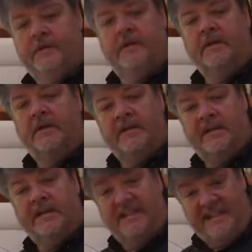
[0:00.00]
Thanks.
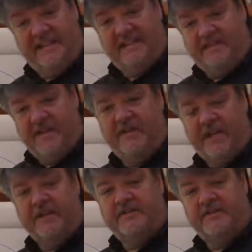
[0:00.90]
Get these
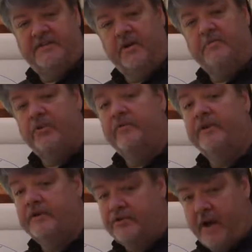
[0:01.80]
DVDs. Start improving
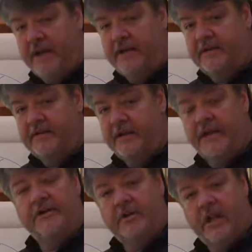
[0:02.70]
your trading
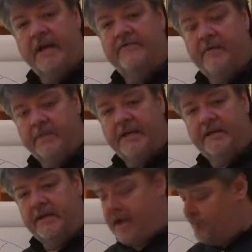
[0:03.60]
and your life
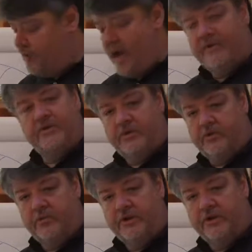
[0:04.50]
immediately. I promise you,
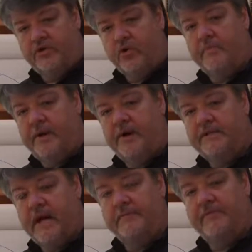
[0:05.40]
within a short period of
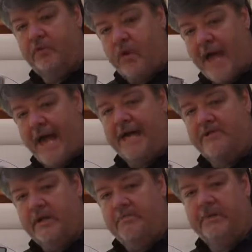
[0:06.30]
time, if you
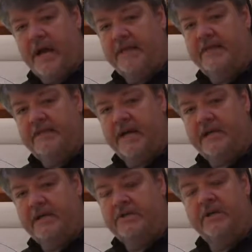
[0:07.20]
actually apply these
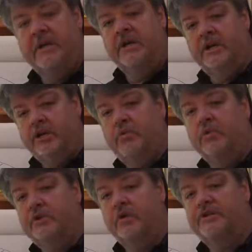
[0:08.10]
techniques, you
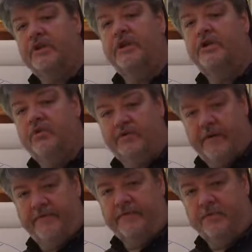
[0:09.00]
will notice a huge
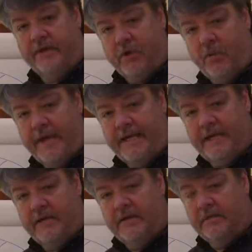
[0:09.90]
difference within a week,
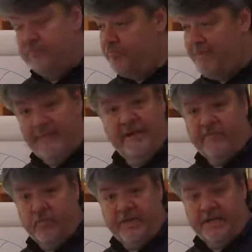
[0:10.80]
maybe
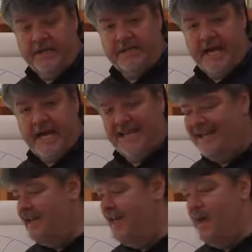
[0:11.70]
even within a day.
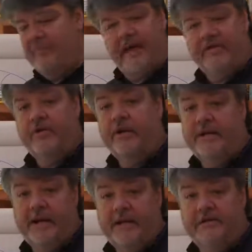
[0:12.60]
And by 30
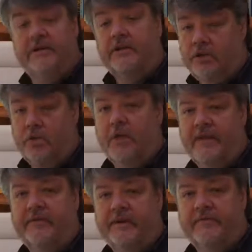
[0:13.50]
days, you will
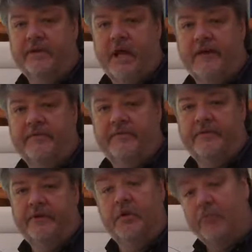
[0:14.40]
have a different life.
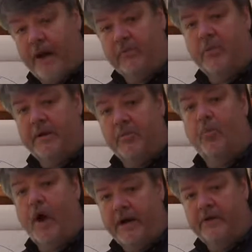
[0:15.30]
Your brain will be
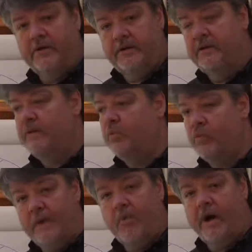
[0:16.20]

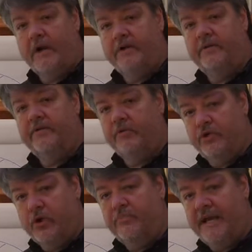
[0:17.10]
rewired through
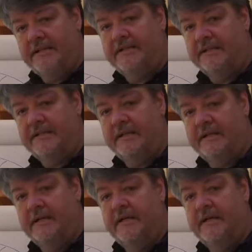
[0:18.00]
neuroplasticity,